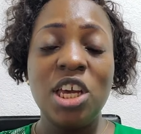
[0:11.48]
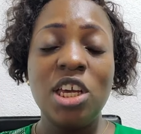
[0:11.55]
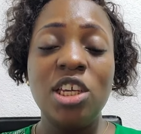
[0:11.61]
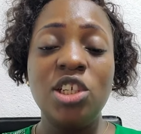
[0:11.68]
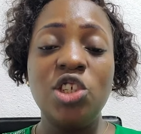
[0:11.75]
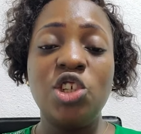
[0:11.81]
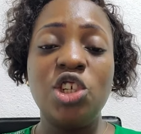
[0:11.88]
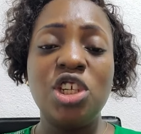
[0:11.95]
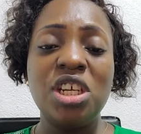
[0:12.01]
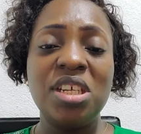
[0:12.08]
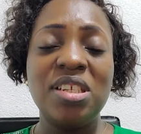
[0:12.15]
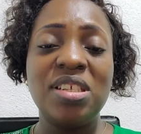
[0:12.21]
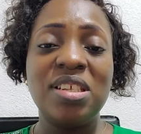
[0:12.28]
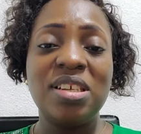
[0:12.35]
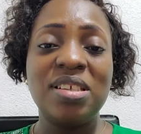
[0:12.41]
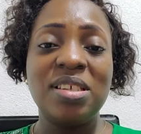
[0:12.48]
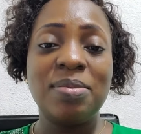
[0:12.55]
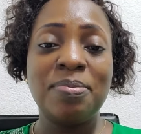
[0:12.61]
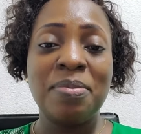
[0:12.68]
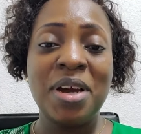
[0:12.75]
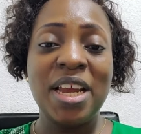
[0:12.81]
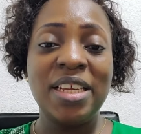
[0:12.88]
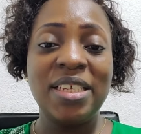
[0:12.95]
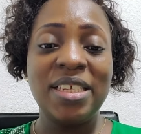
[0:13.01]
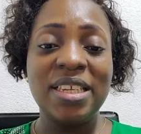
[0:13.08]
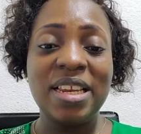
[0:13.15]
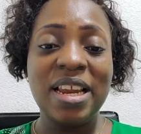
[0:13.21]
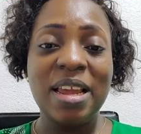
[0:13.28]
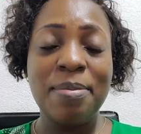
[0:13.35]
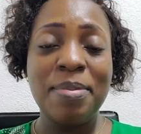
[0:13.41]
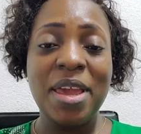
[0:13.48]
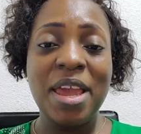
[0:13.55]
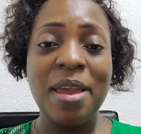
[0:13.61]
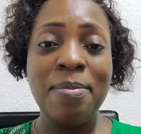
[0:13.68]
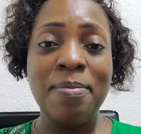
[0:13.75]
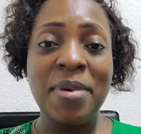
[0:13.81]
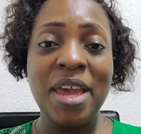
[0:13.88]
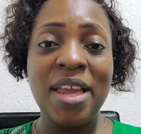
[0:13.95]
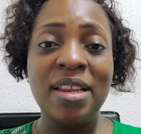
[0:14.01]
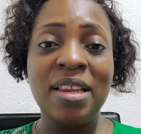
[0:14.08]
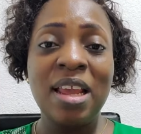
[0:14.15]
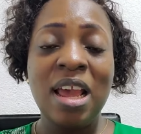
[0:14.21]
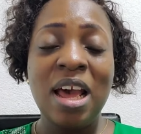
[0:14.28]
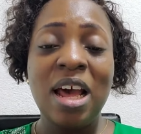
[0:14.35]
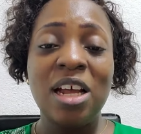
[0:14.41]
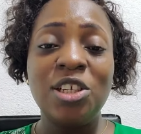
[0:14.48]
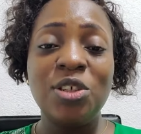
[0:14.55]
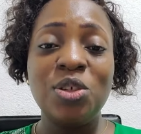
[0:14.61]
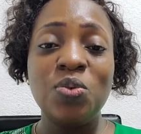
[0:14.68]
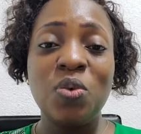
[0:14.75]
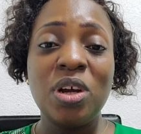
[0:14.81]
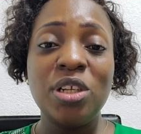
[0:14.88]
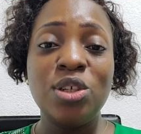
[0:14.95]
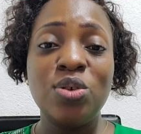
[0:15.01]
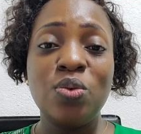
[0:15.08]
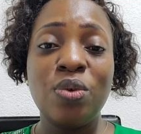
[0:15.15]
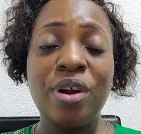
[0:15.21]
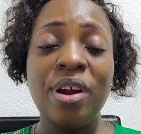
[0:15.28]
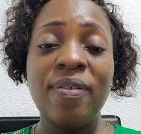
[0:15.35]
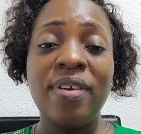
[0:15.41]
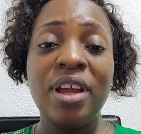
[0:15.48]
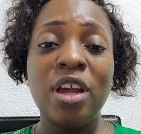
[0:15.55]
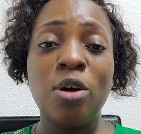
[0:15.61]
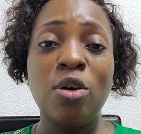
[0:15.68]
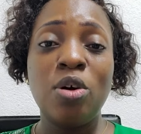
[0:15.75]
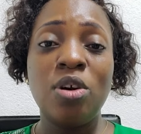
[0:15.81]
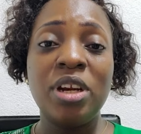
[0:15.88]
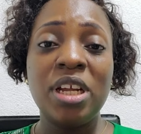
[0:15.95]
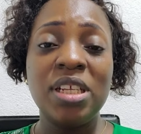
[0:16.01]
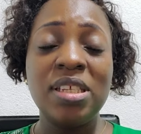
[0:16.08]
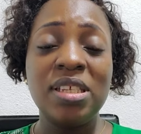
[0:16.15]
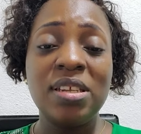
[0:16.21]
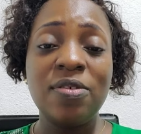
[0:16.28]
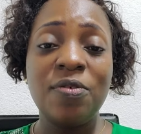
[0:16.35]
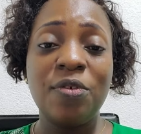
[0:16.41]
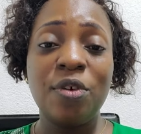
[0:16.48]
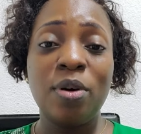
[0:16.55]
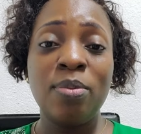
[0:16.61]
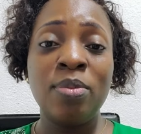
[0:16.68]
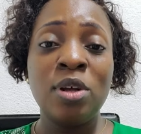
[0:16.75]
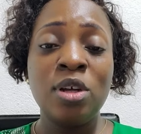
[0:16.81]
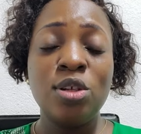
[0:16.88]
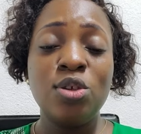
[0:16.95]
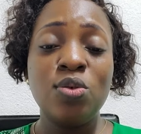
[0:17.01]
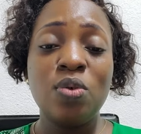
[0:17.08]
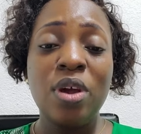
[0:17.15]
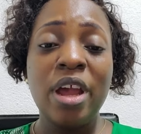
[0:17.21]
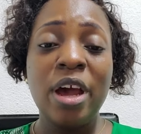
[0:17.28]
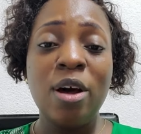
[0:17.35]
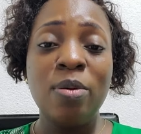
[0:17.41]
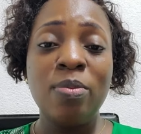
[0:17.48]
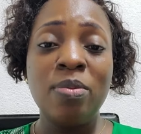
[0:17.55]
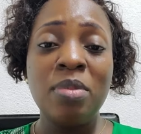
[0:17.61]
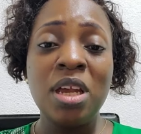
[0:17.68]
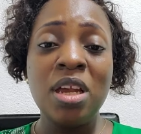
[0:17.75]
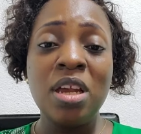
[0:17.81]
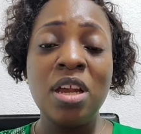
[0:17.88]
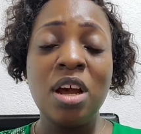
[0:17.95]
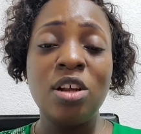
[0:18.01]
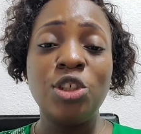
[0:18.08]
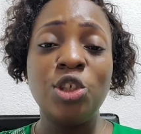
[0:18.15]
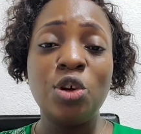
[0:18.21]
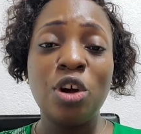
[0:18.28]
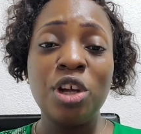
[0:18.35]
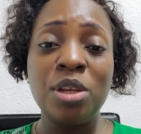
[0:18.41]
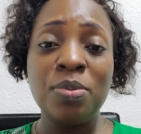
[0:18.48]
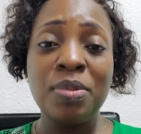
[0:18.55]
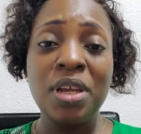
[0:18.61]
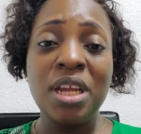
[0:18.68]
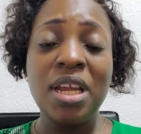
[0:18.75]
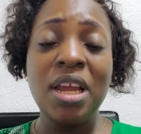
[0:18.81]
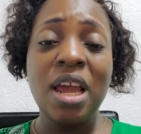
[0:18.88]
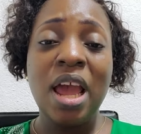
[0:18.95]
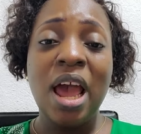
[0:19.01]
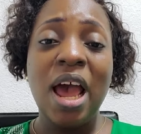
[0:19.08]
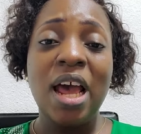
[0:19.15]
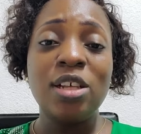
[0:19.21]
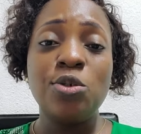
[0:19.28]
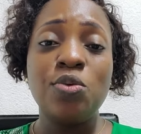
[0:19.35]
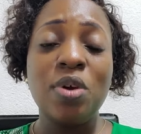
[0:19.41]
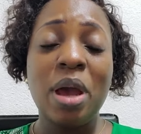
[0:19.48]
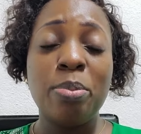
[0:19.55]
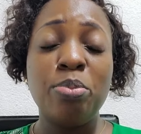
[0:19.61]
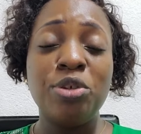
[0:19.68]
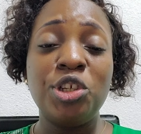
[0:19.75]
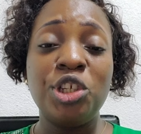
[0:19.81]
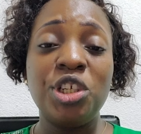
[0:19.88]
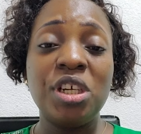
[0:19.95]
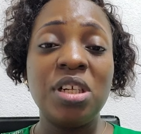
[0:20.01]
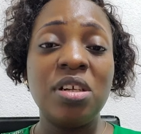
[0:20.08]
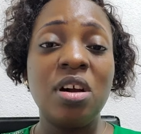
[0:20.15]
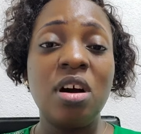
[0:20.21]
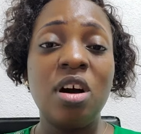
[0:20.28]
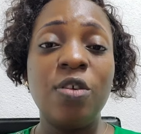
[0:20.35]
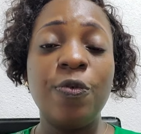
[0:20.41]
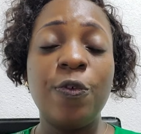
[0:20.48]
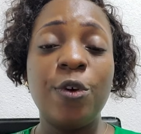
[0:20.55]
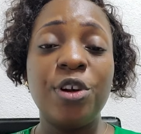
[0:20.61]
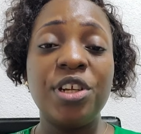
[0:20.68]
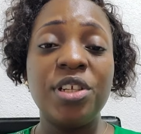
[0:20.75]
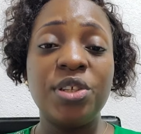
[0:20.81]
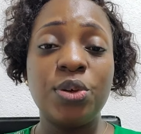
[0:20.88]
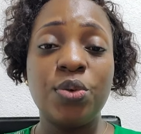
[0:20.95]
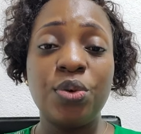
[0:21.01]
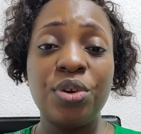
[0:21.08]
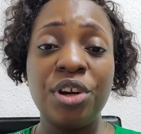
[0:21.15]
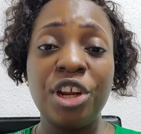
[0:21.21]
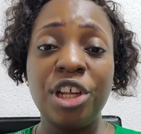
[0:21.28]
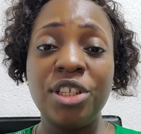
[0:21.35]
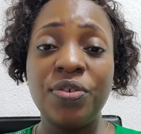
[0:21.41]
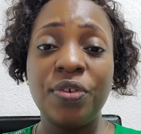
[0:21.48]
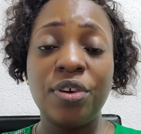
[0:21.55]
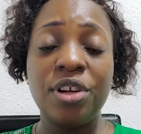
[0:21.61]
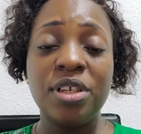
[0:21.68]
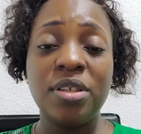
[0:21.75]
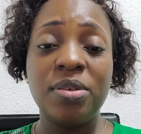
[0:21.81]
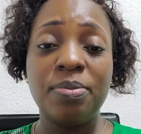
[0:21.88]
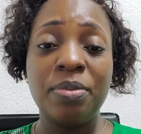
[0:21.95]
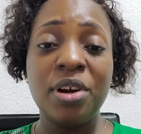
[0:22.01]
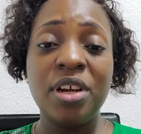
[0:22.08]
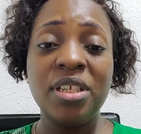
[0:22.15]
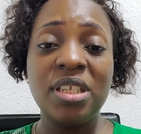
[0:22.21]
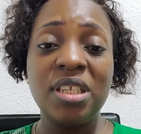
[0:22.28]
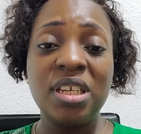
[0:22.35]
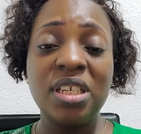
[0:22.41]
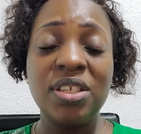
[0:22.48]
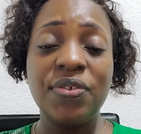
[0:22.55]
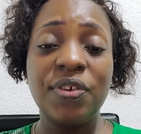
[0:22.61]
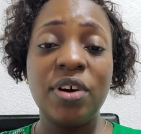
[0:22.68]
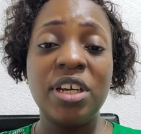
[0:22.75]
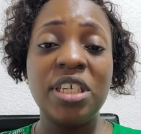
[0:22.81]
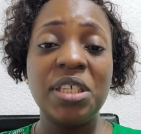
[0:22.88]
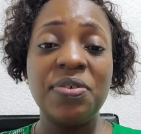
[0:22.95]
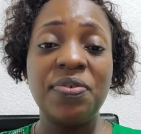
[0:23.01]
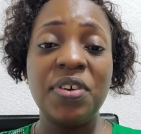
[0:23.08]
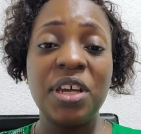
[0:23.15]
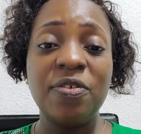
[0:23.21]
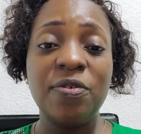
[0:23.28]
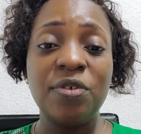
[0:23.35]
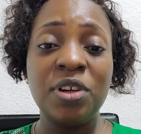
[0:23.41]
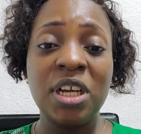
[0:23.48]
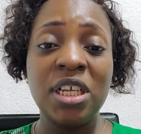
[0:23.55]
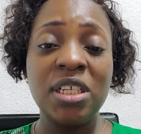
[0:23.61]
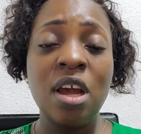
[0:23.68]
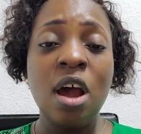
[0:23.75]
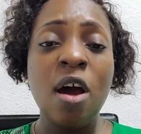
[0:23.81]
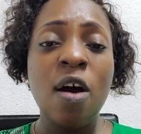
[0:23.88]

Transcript: In Jesus' mighty name, amen. I just want you, wherever you're connecting from, to help me, join me as we appreciate God for his goodness, for his mercies, for his faithfulness,